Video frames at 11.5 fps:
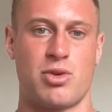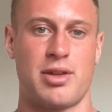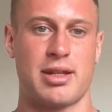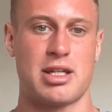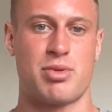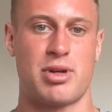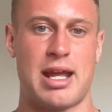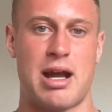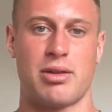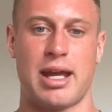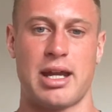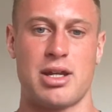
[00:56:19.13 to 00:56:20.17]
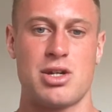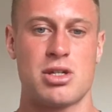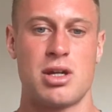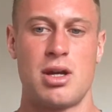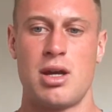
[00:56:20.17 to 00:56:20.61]
I think that's pretty
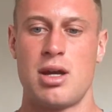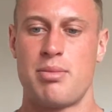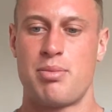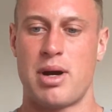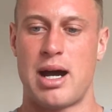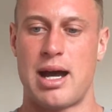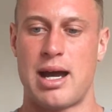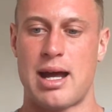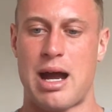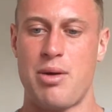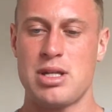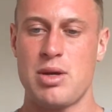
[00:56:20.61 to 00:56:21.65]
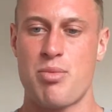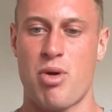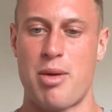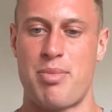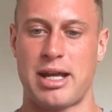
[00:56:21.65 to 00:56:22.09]
outlandish. But I would say we
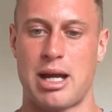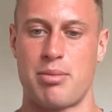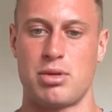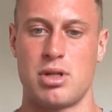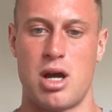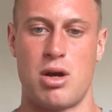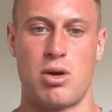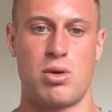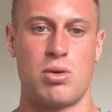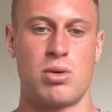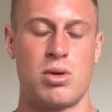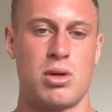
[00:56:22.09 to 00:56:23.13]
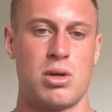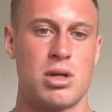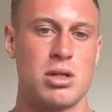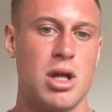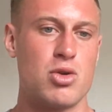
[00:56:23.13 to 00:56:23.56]
probably pick up low
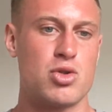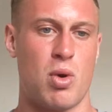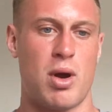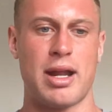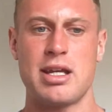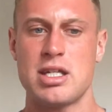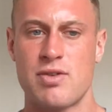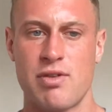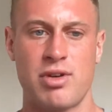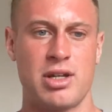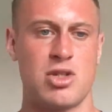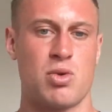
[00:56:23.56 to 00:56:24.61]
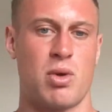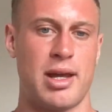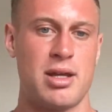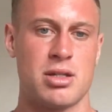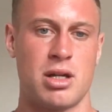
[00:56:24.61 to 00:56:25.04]
20s, 15 to
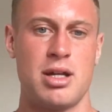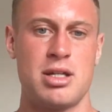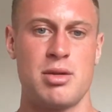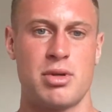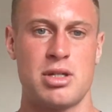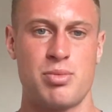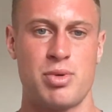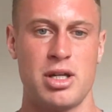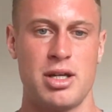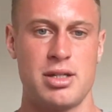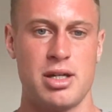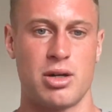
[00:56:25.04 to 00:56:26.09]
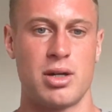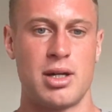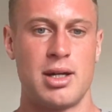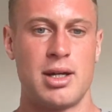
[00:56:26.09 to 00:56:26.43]
20. So that's a pretty good deal.